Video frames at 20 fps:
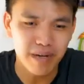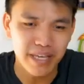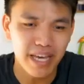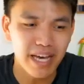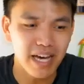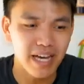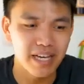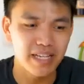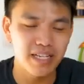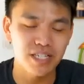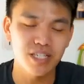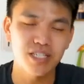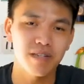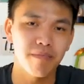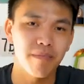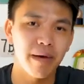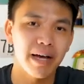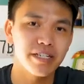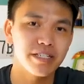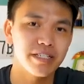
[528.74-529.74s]
But yeah, just
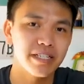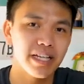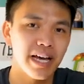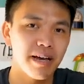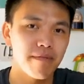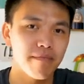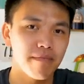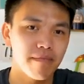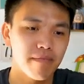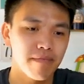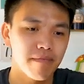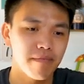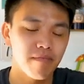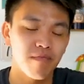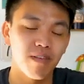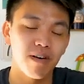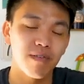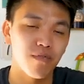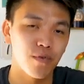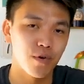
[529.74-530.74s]
imagine that
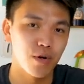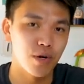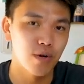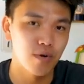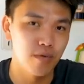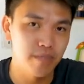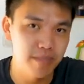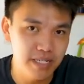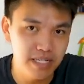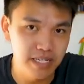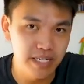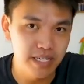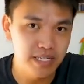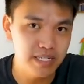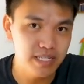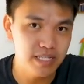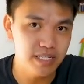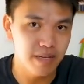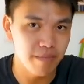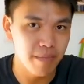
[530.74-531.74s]
for your own
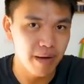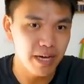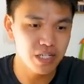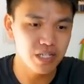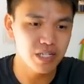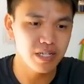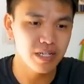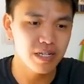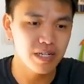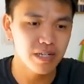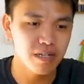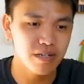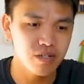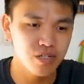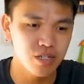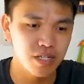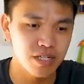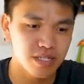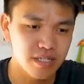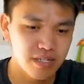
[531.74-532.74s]
business. Imagine
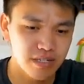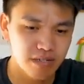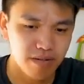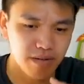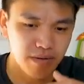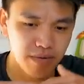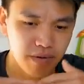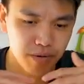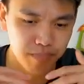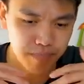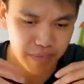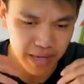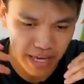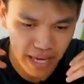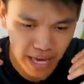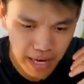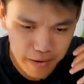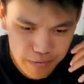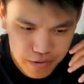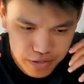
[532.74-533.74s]
just
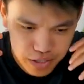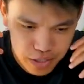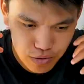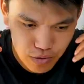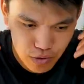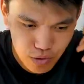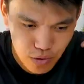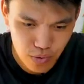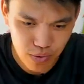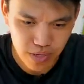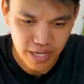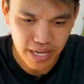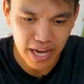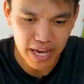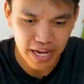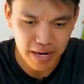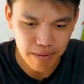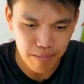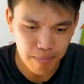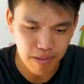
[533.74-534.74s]
being able to
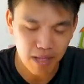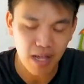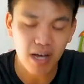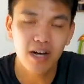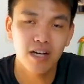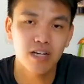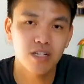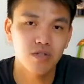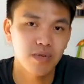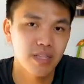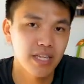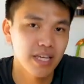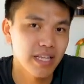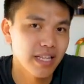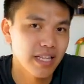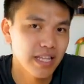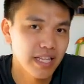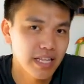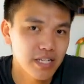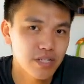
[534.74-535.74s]
create blogs
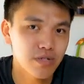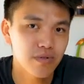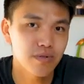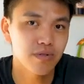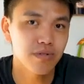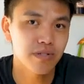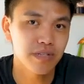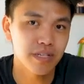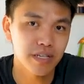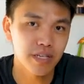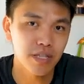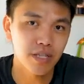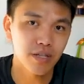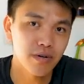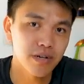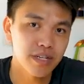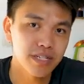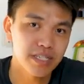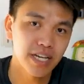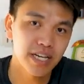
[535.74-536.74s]
within literally
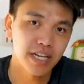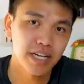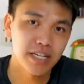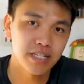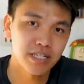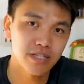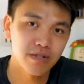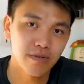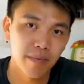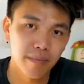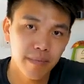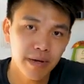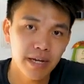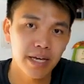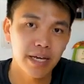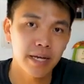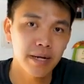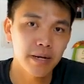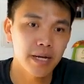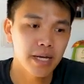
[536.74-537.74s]
30 seconds to a
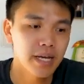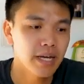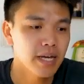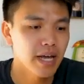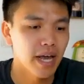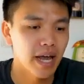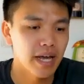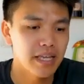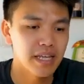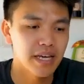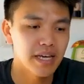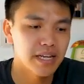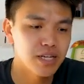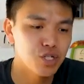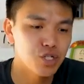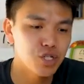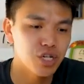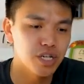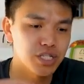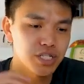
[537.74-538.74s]
minute and
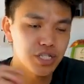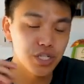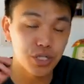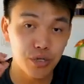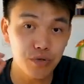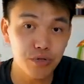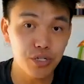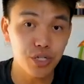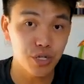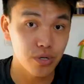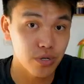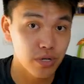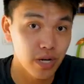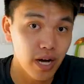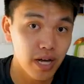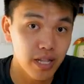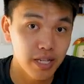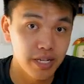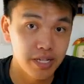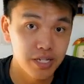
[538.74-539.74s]
then just using your
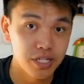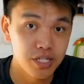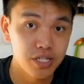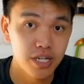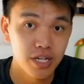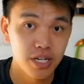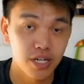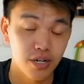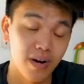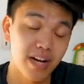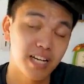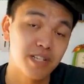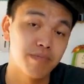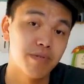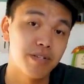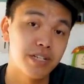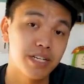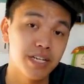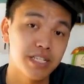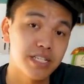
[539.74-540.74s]
knowledge, your
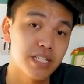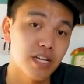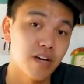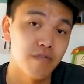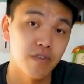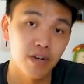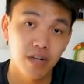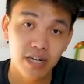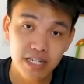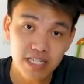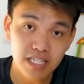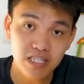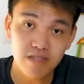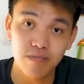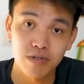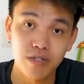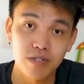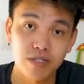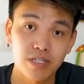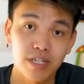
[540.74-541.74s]
expertise of your
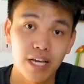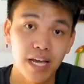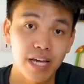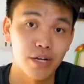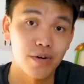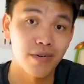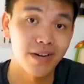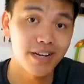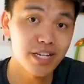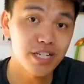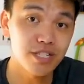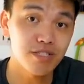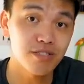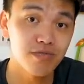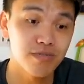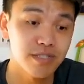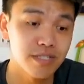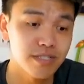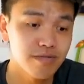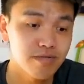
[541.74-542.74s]
customers and your
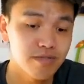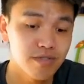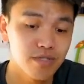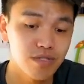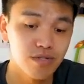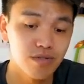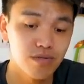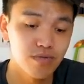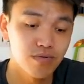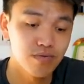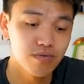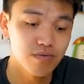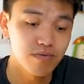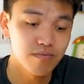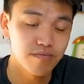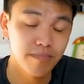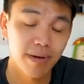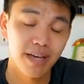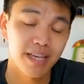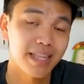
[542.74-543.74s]
industry to
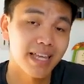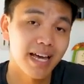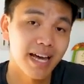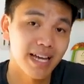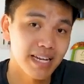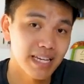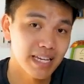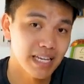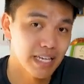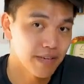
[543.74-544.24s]
make that